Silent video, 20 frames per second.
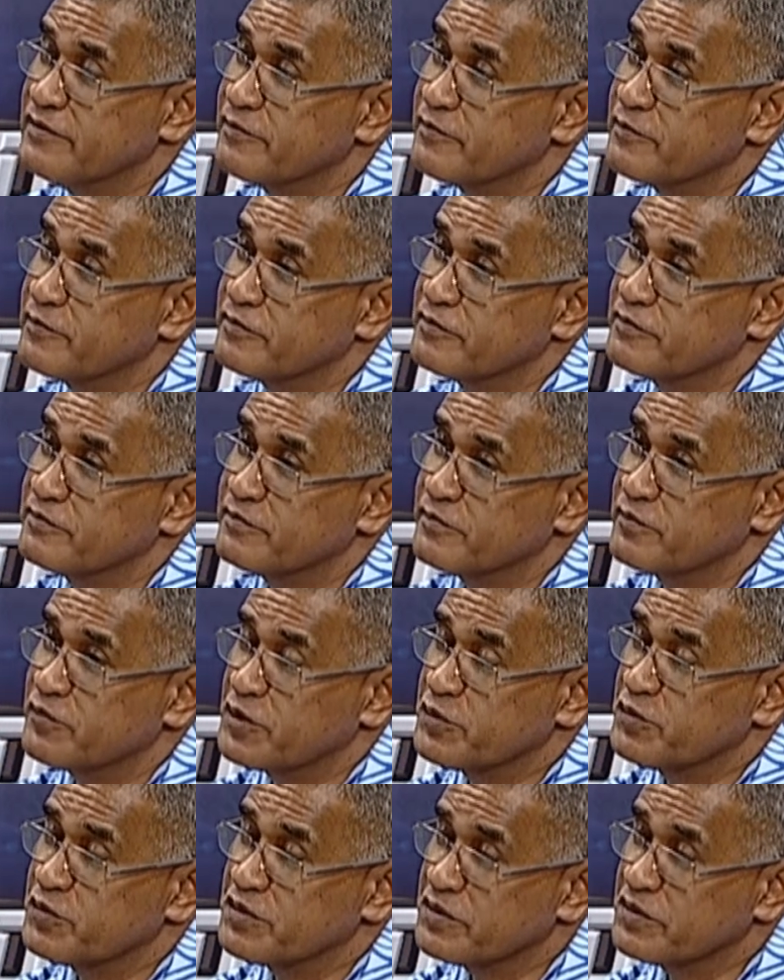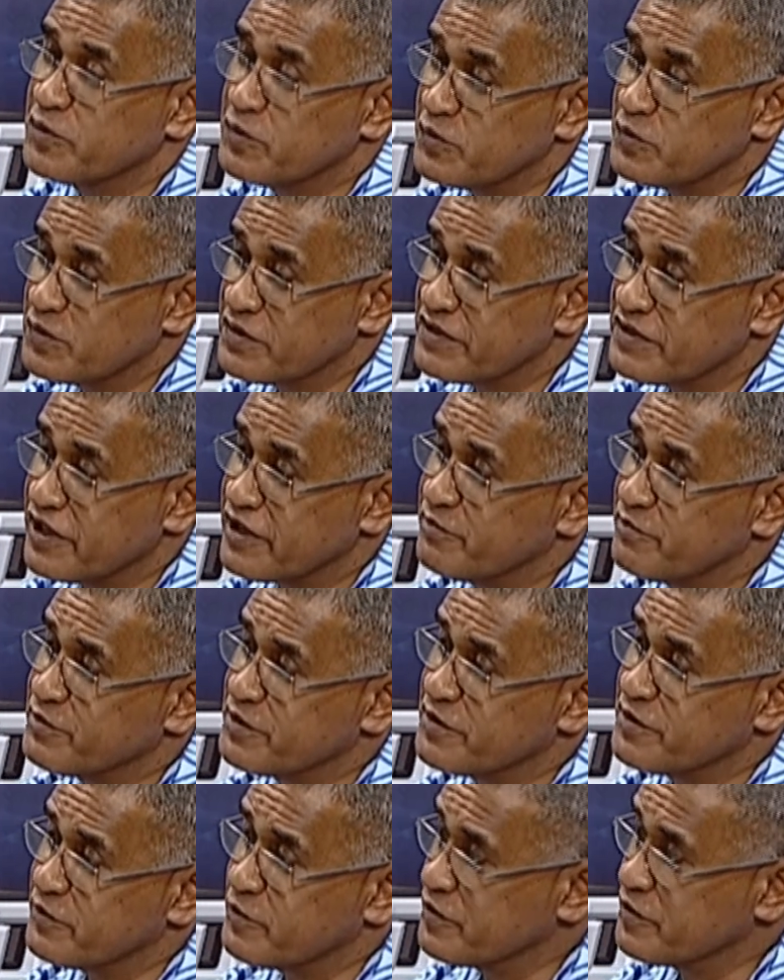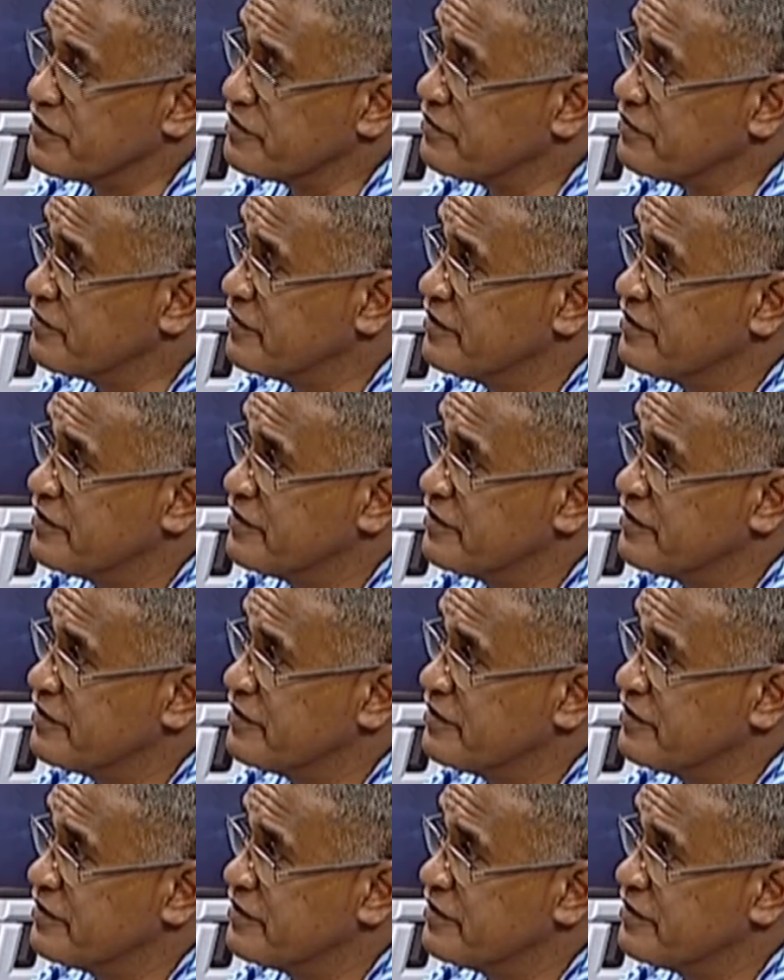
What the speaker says: When we go to a settlement, okay,